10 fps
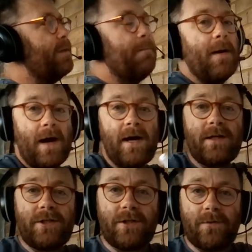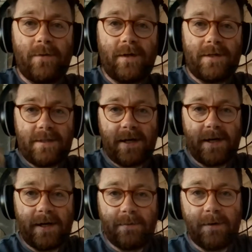March, when I
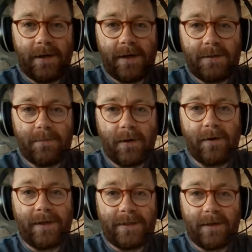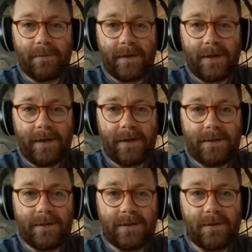started putting this blind up in here
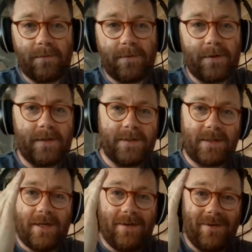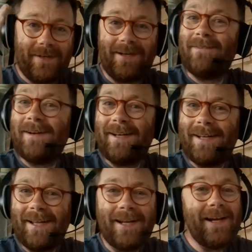to stop the sunlight coming in
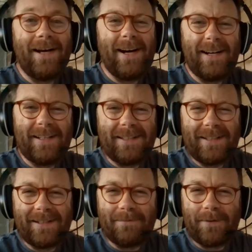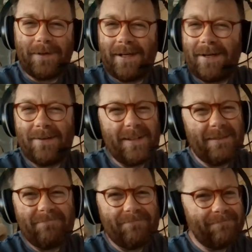here, I'd have done it by now.
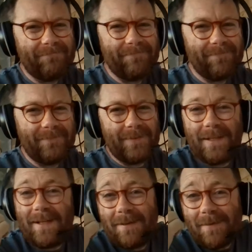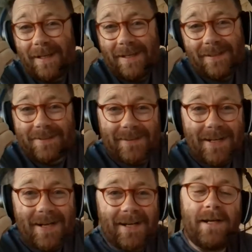Nah, mate.
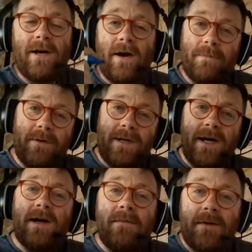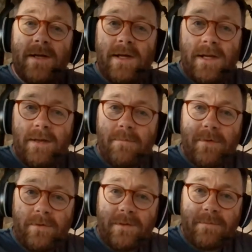Nah. I put it up and it
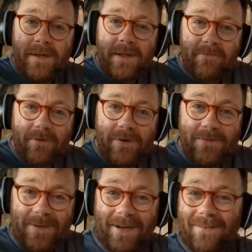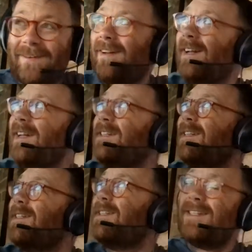pulled a bit of the roof down, and there's
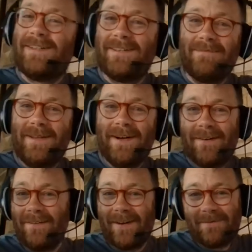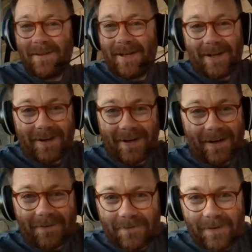still a big hole up there. I
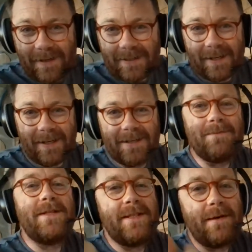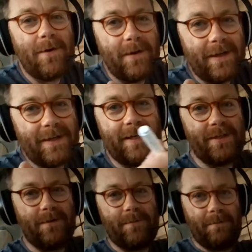haven't fixed it. That's my summer holiday
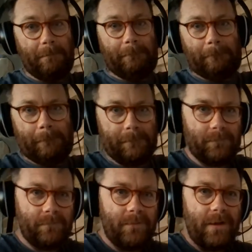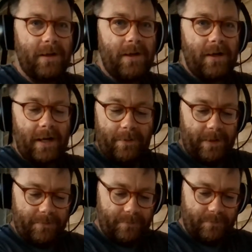job.
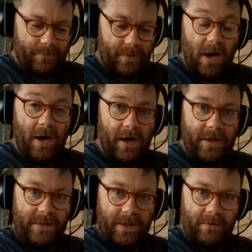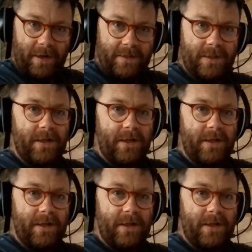Anyway, I digress.